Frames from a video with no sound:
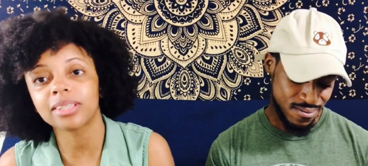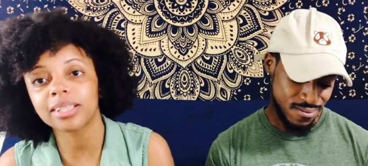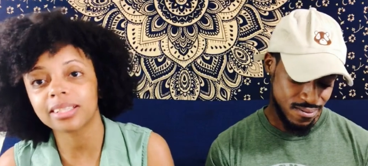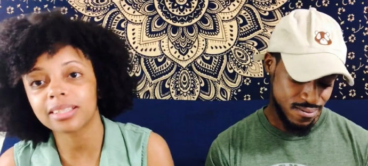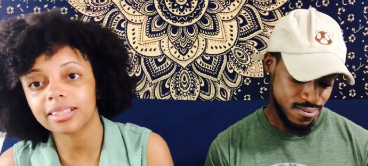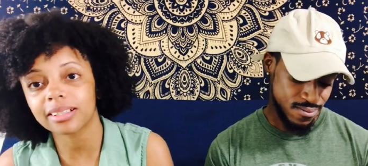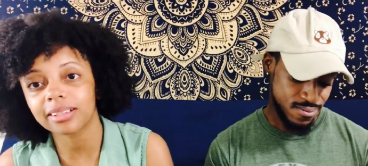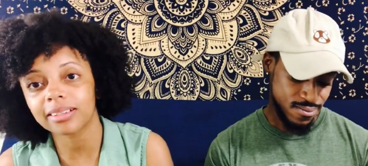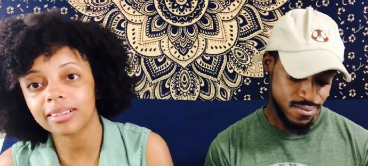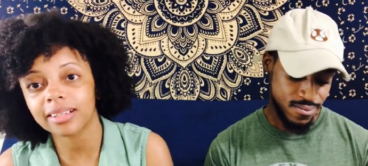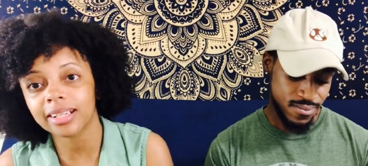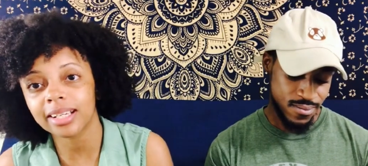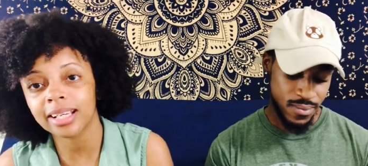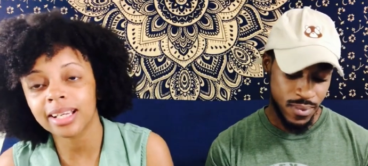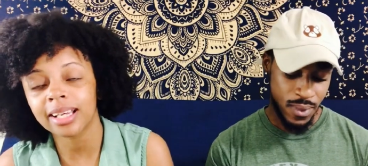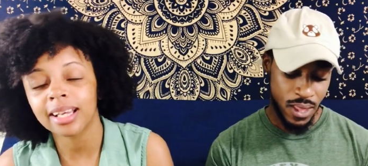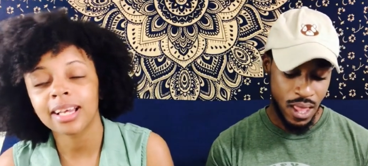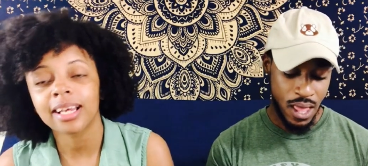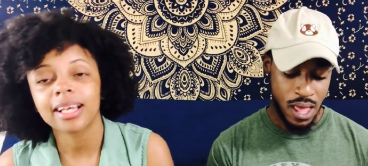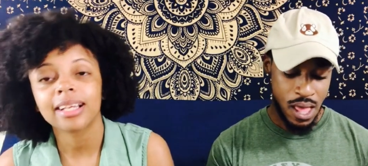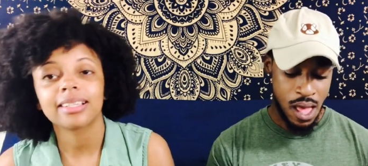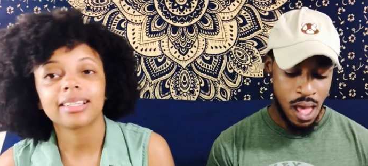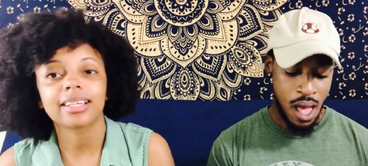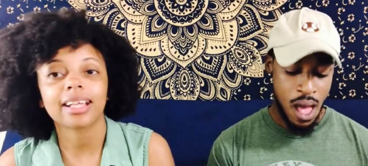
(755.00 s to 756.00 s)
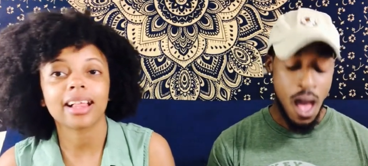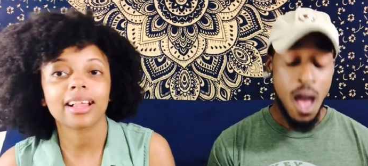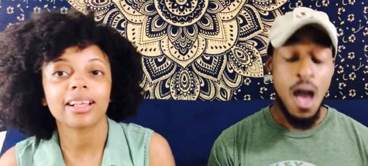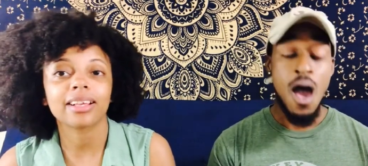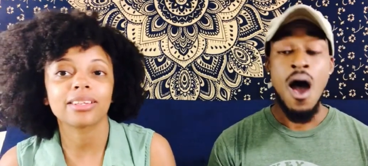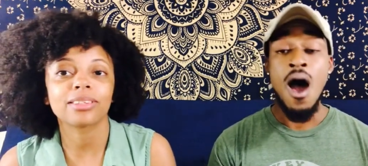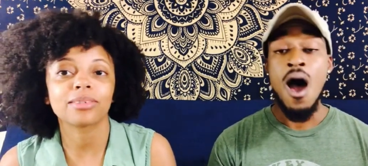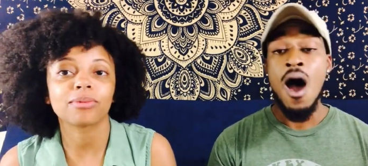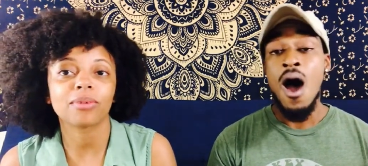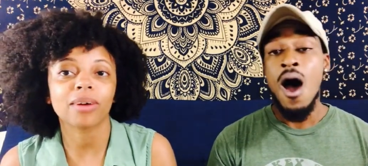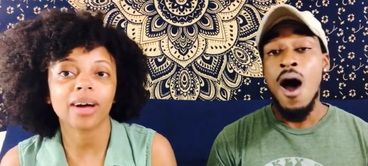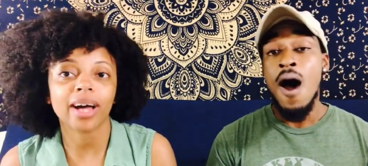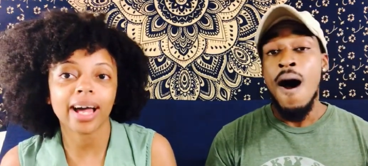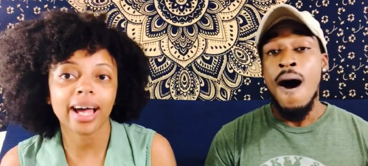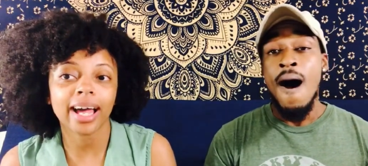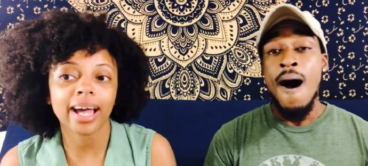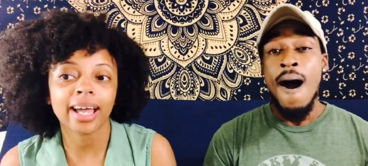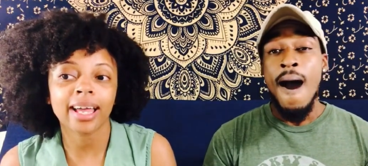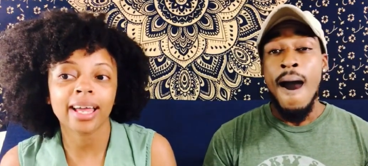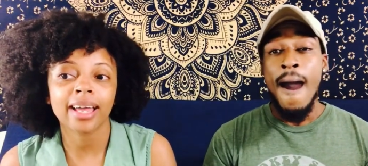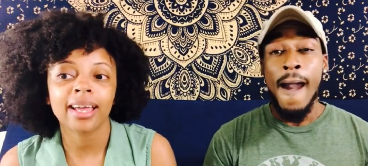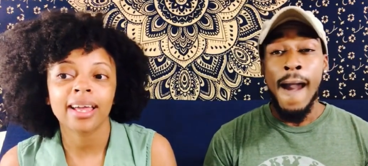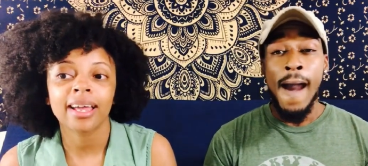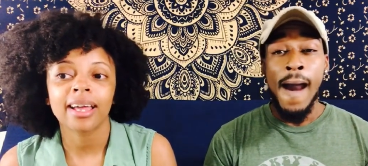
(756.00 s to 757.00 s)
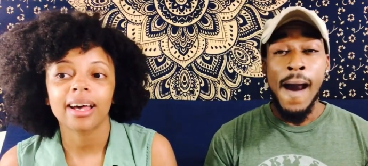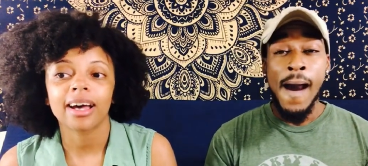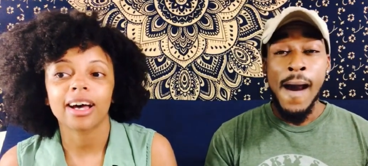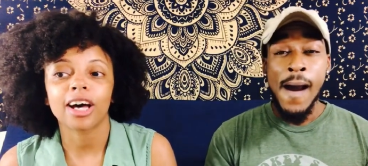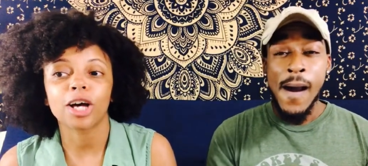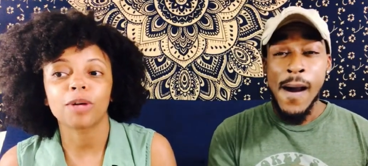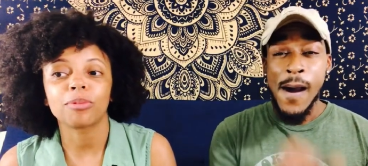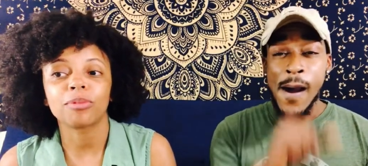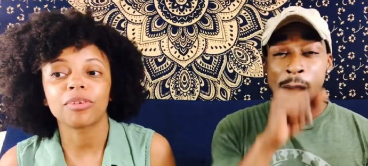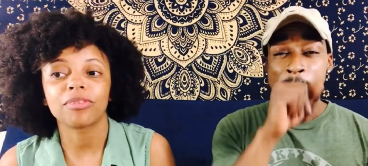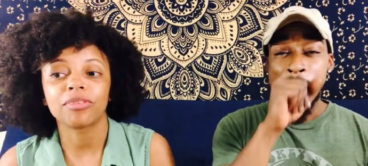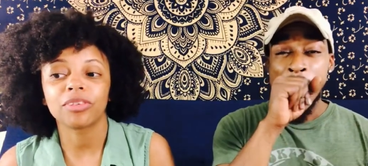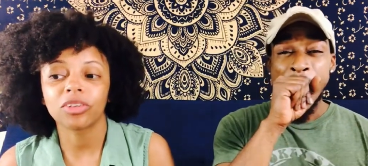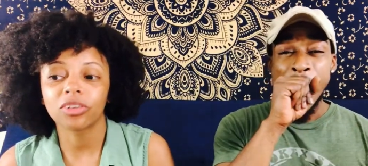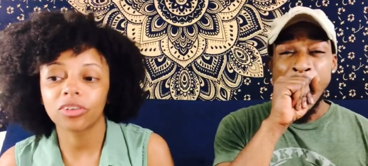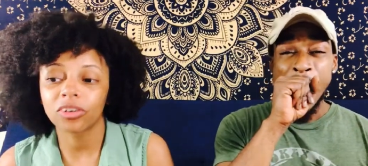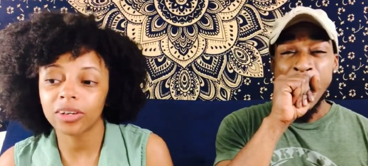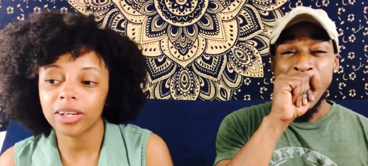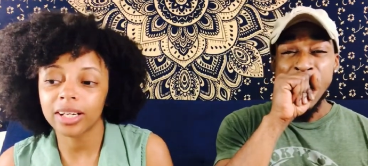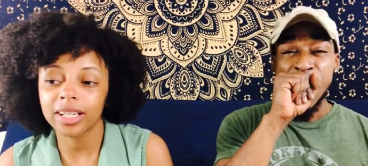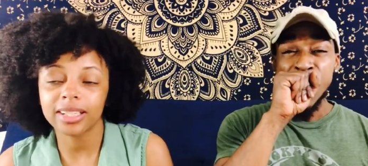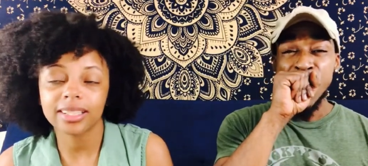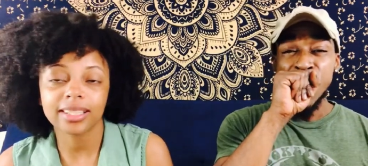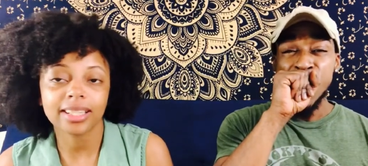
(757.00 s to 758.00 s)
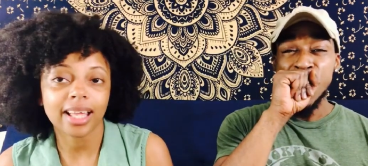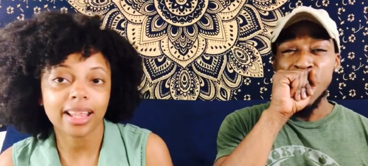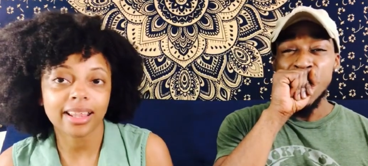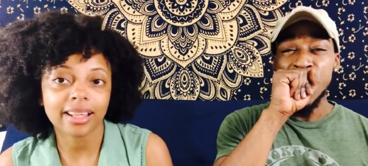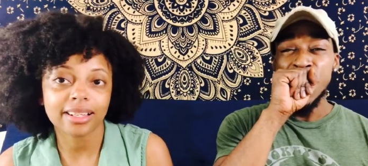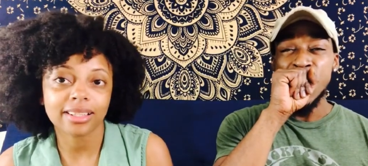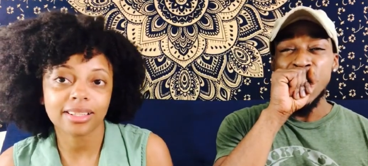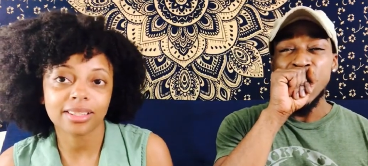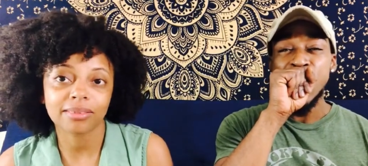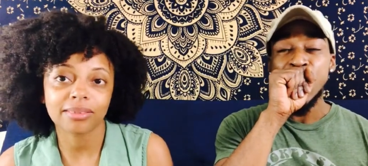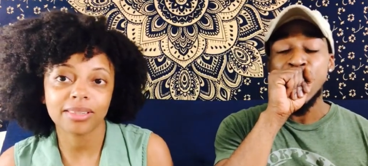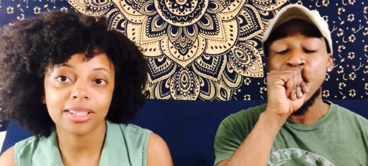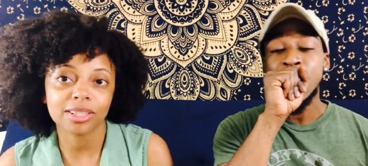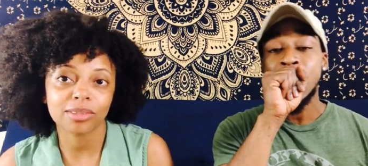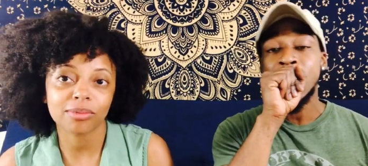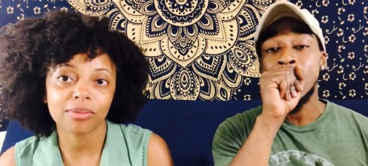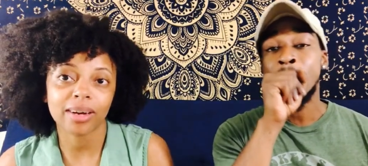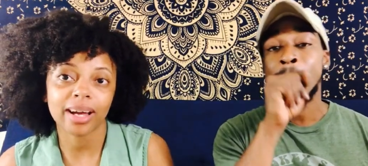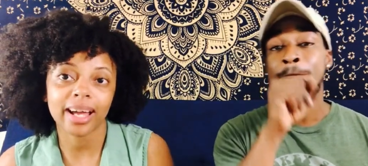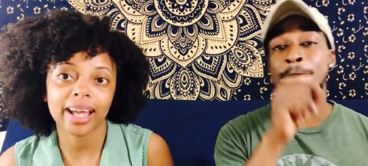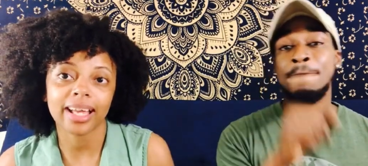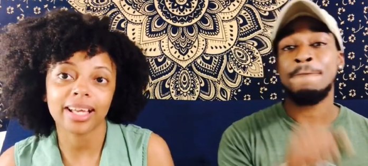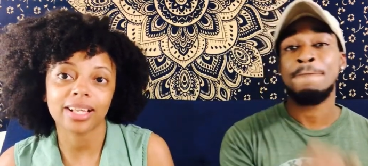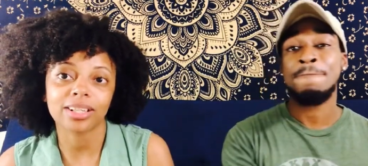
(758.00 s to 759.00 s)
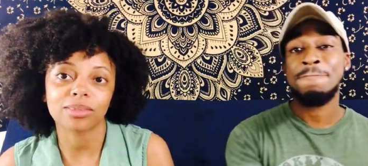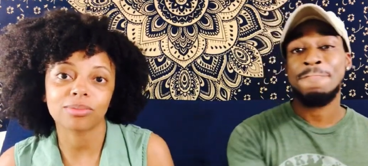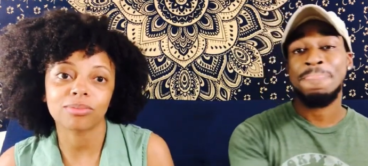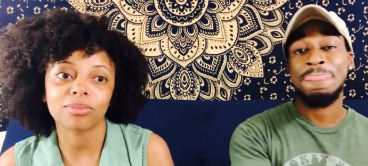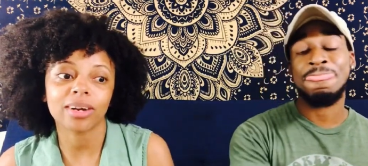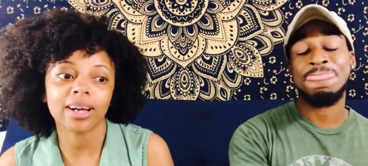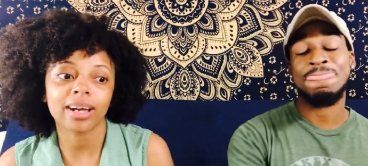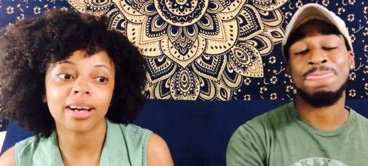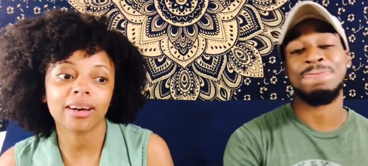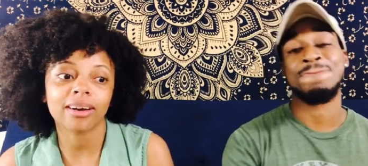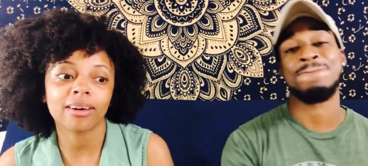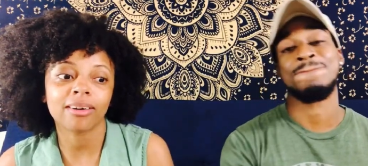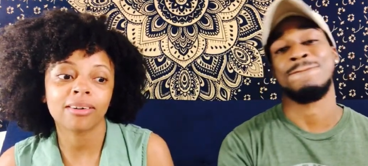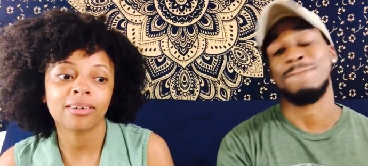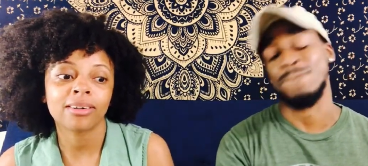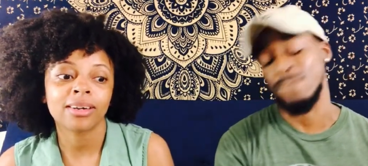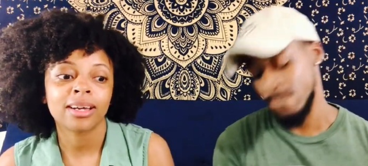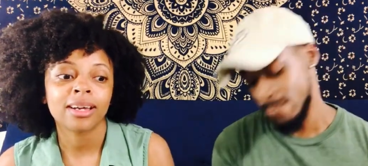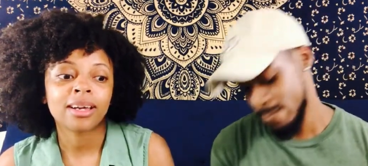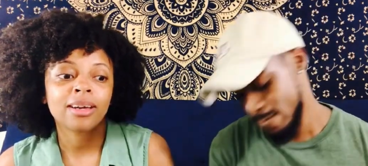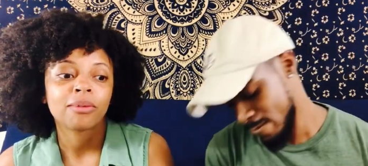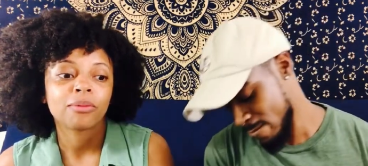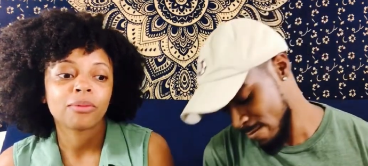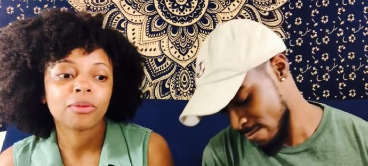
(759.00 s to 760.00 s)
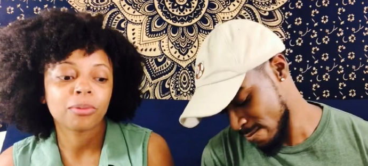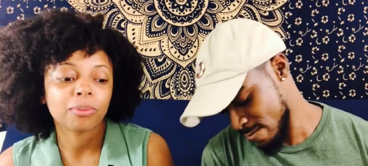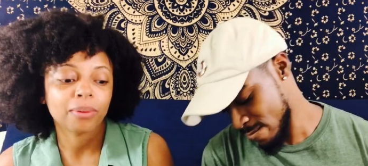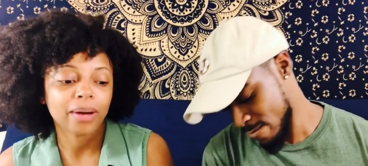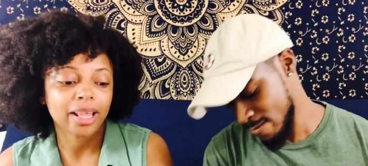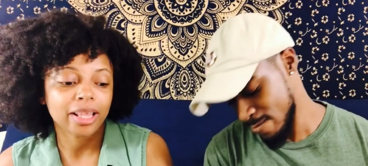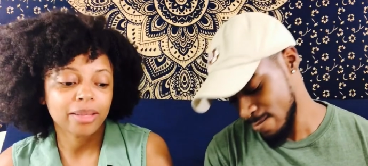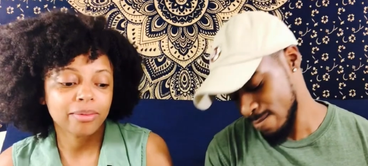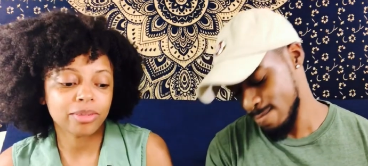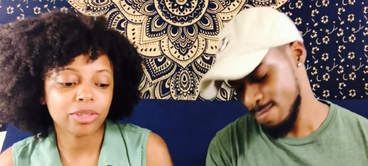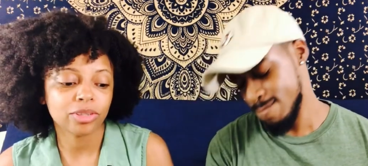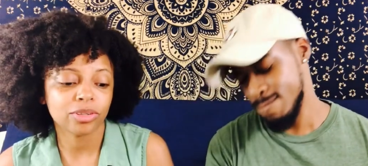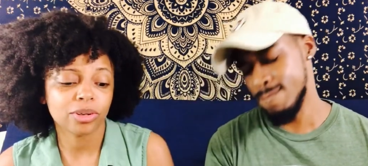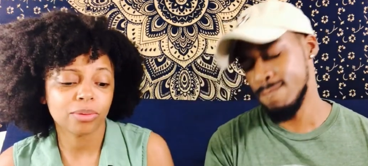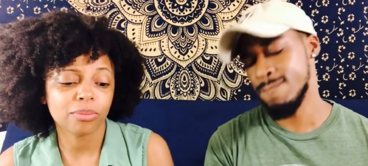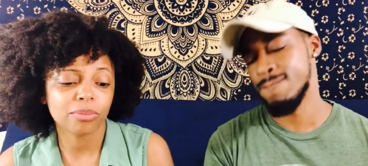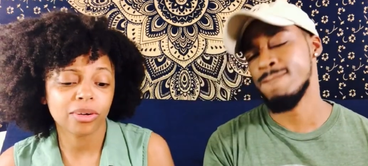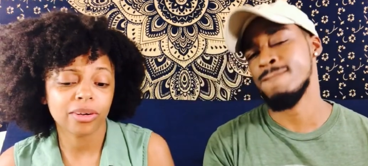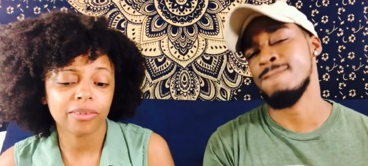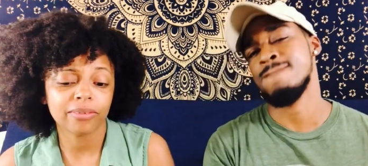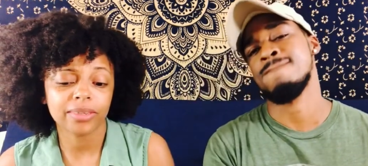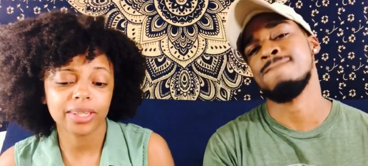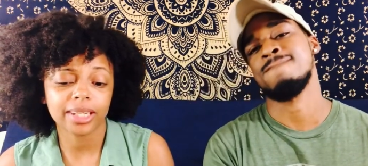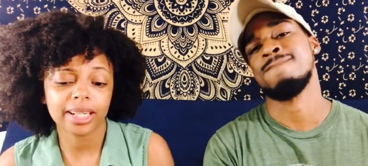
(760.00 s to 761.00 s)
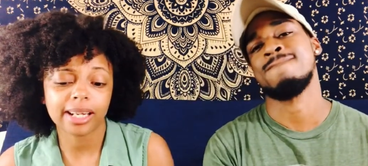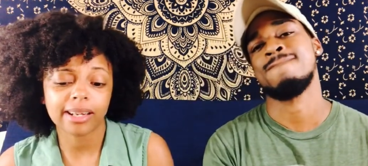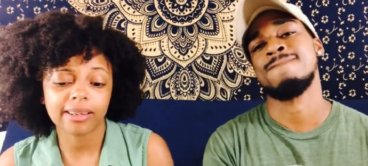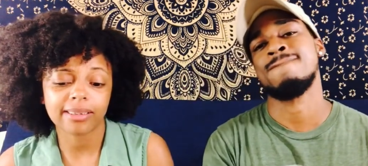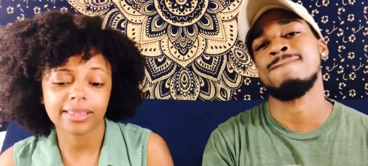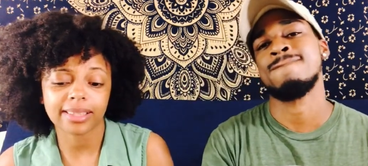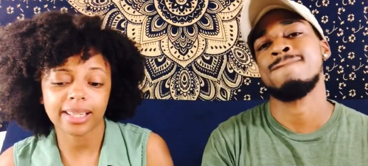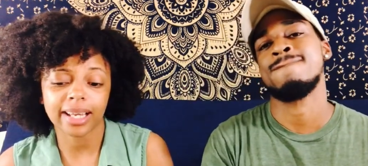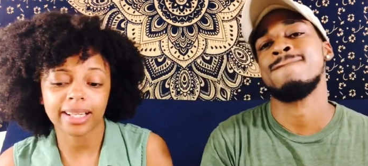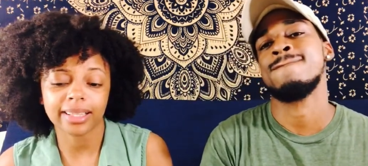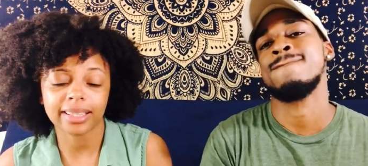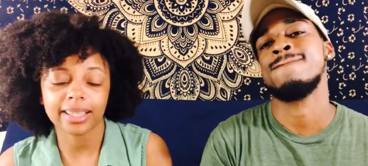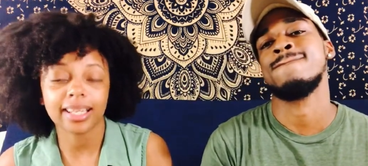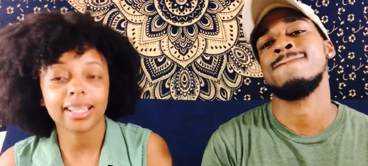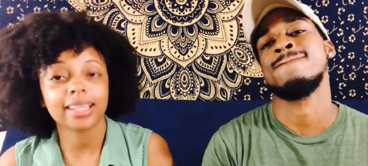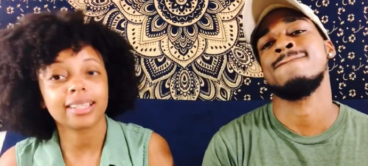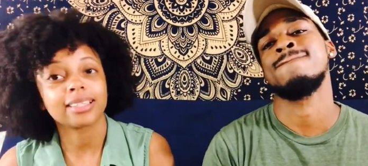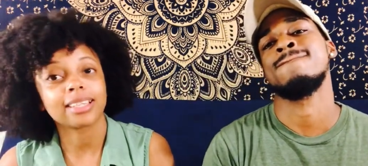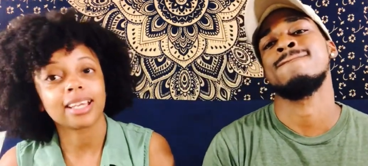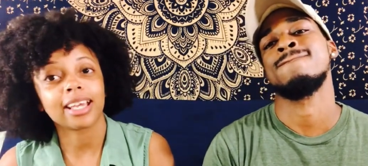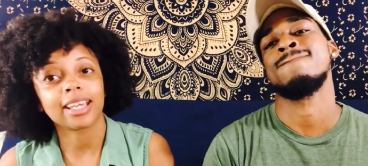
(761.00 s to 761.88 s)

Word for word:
Speaker 1: disagree, tell us why. Um, if you agree, tell us the reason why as well. We'll probably be doing more videos like this,